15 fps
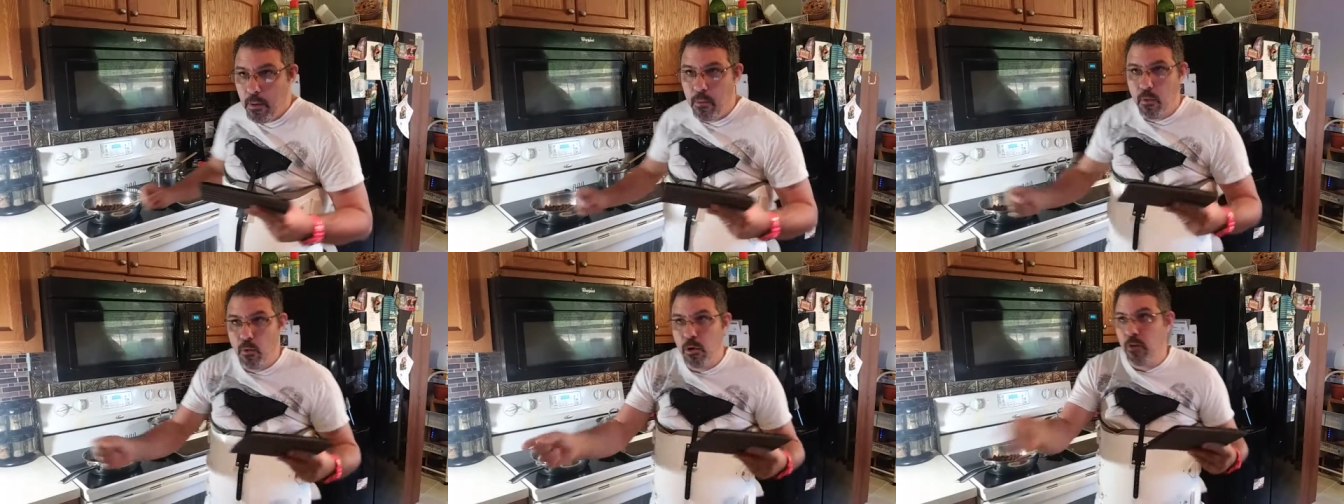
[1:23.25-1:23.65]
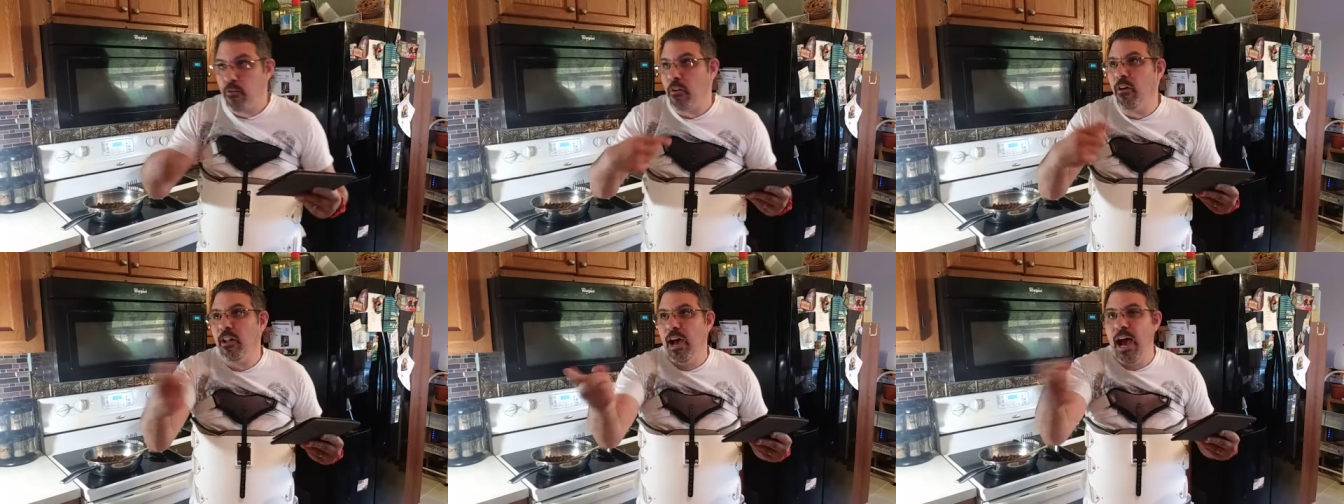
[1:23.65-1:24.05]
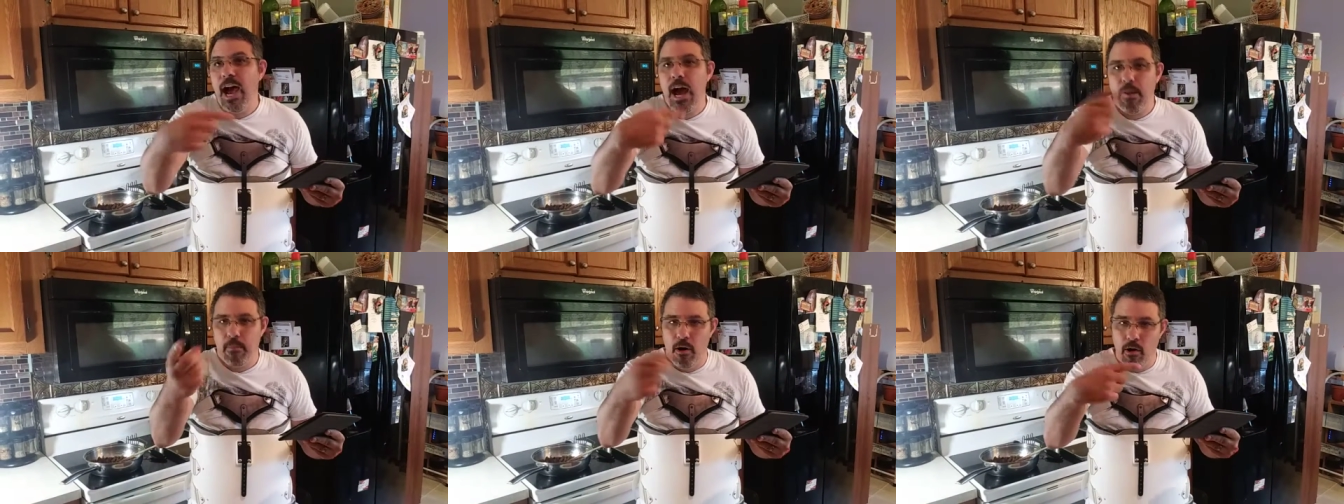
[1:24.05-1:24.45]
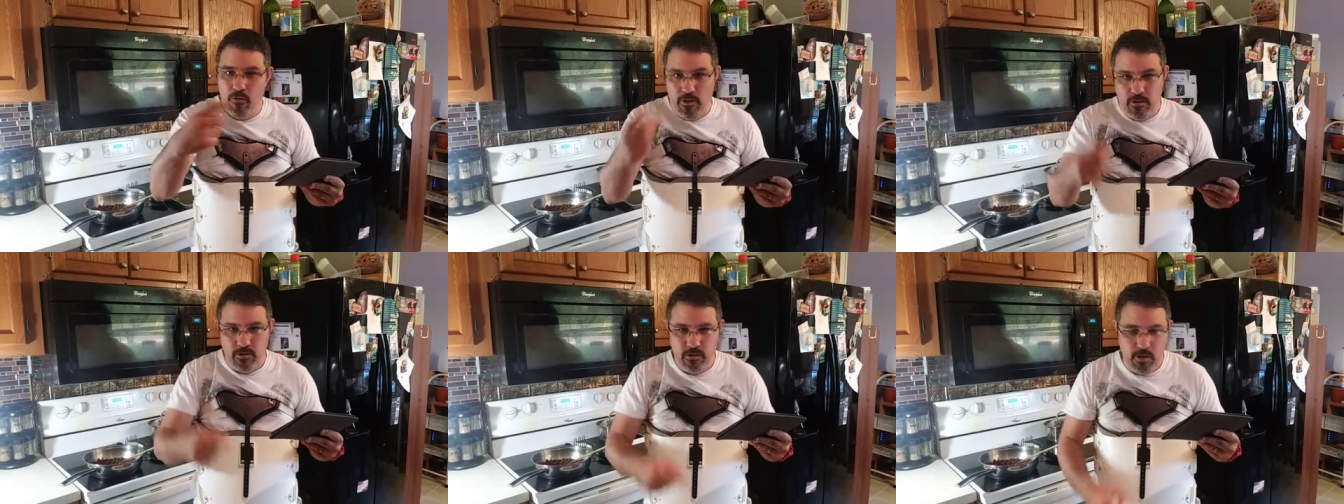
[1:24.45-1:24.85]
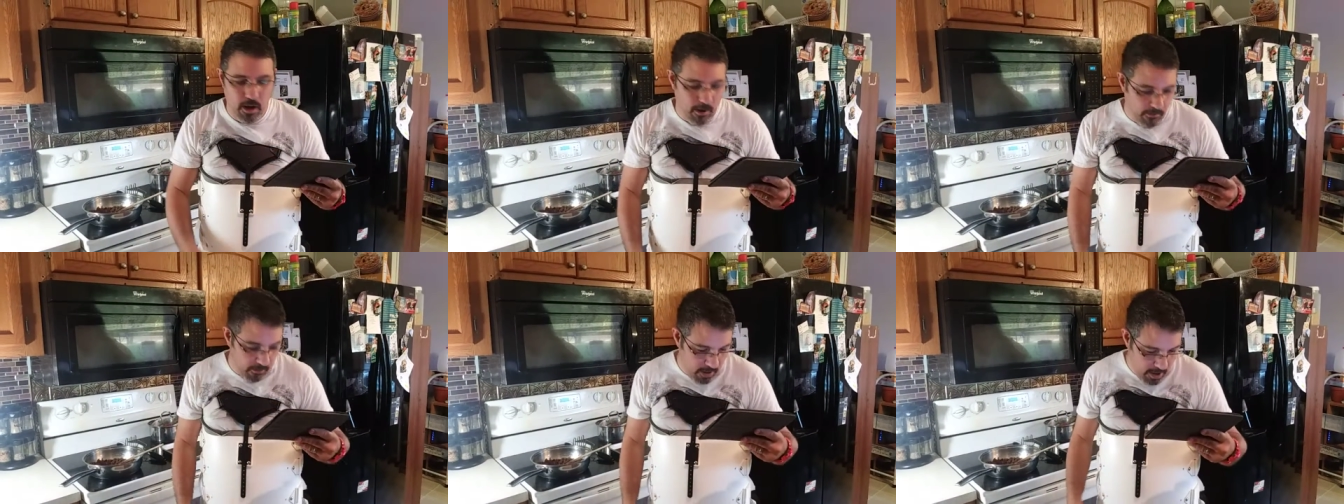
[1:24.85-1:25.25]
pepper. We're just gonna eyeball this
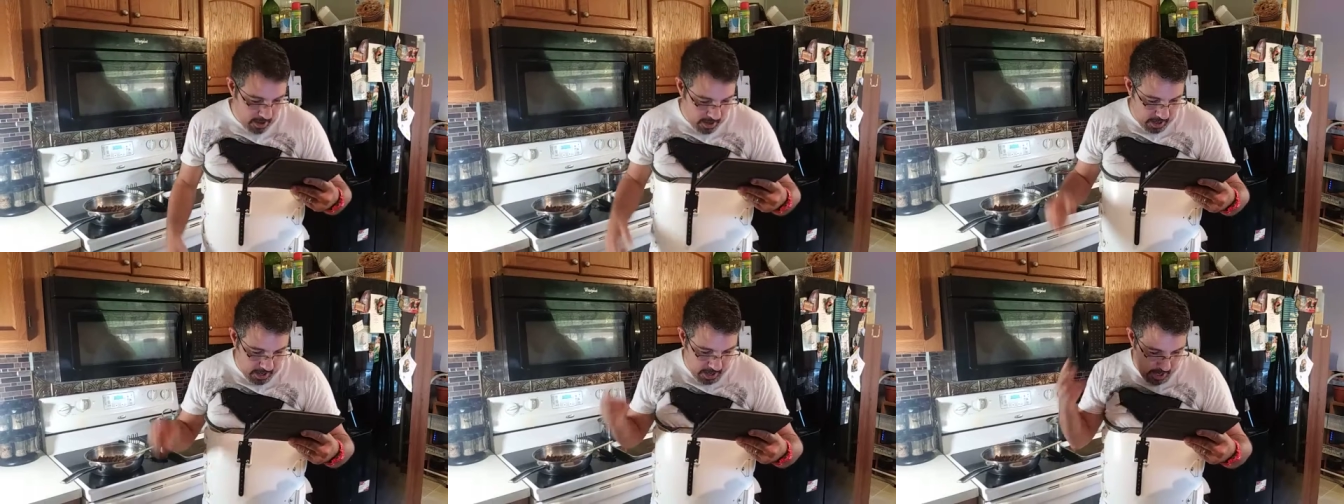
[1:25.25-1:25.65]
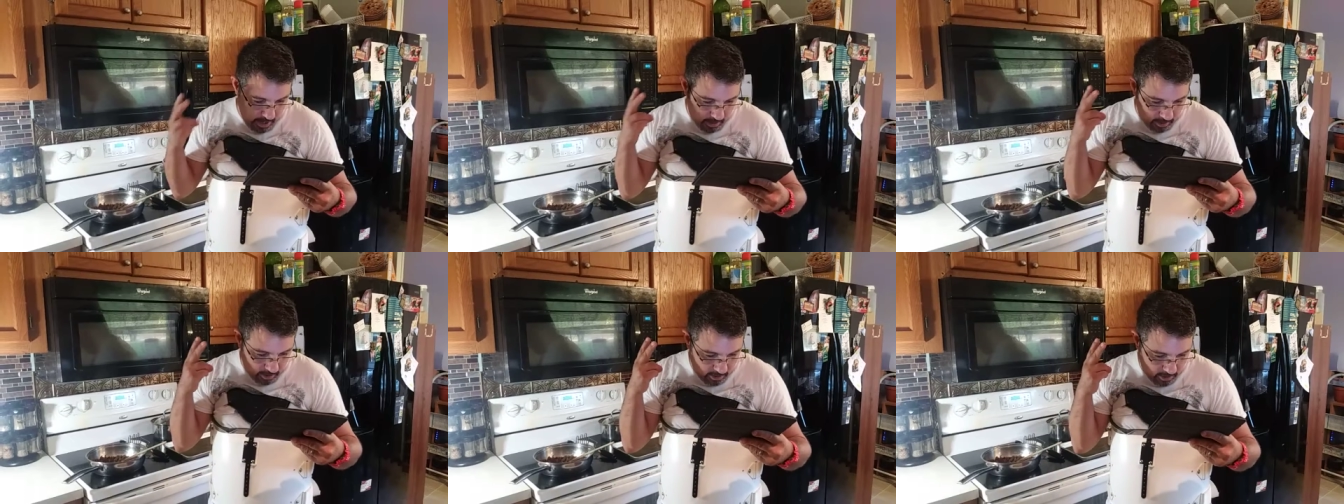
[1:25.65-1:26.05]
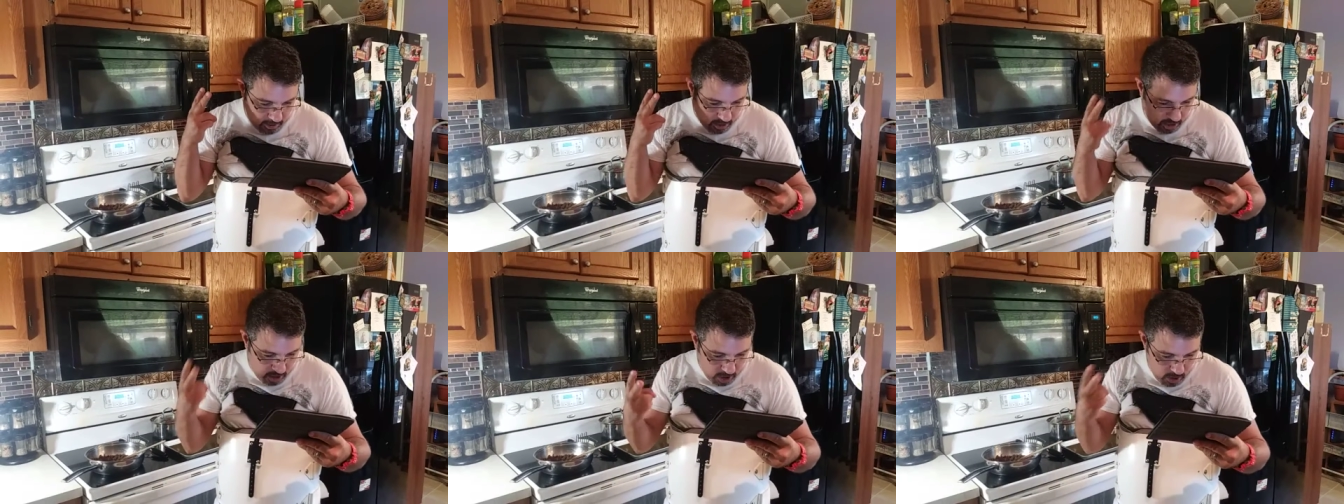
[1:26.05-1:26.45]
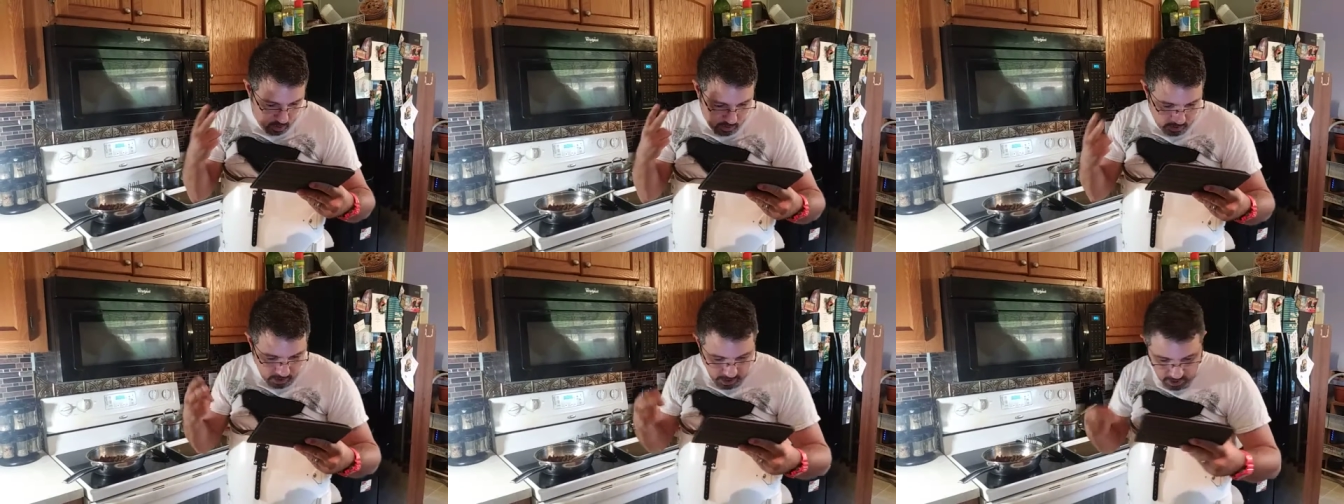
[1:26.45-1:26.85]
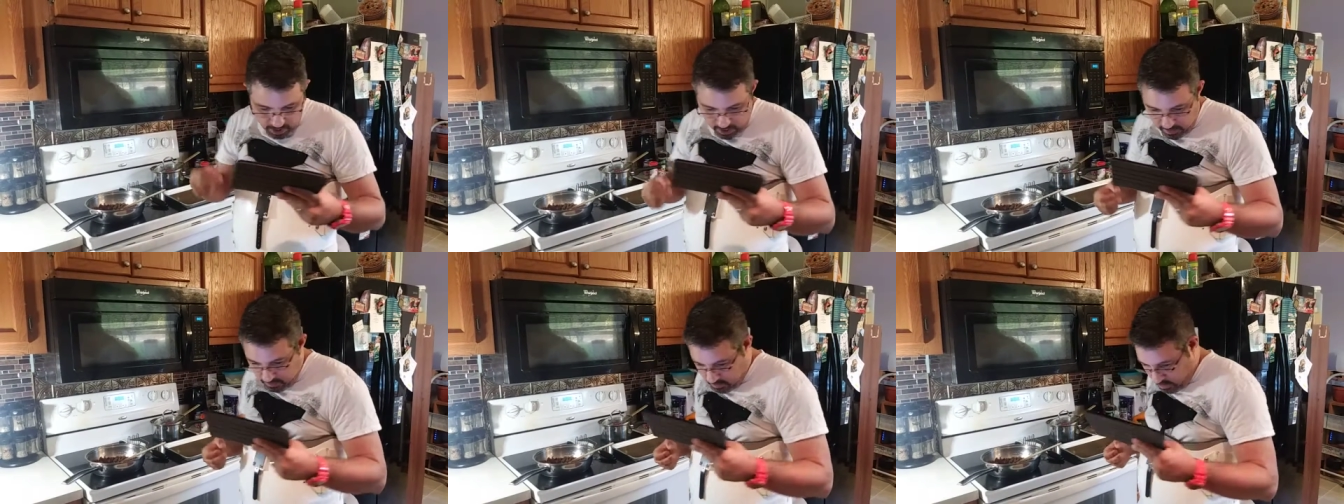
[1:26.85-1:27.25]
stuff. And two
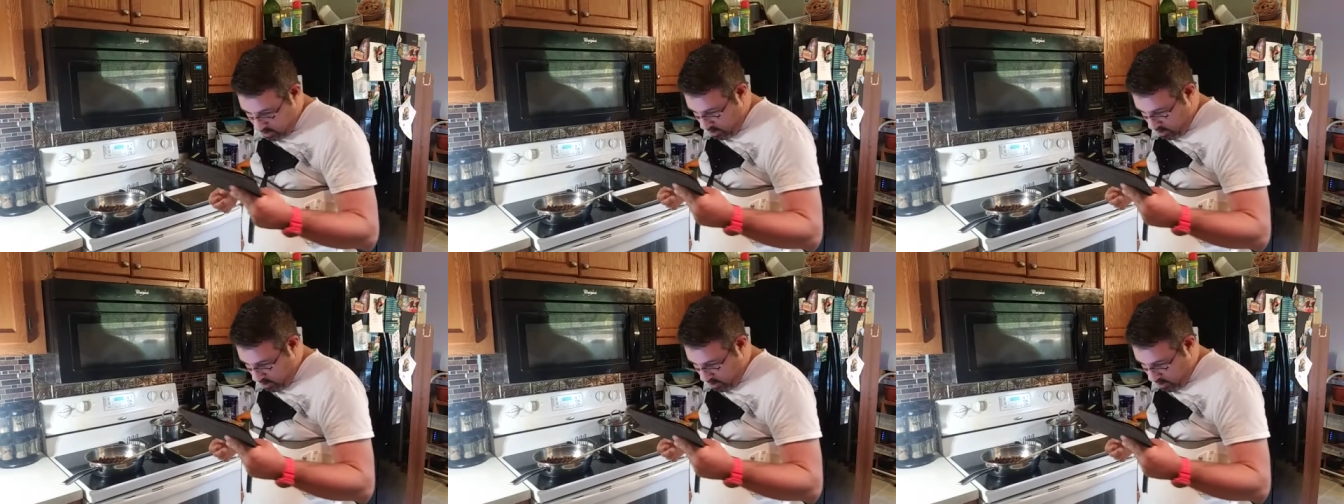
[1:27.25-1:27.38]
cans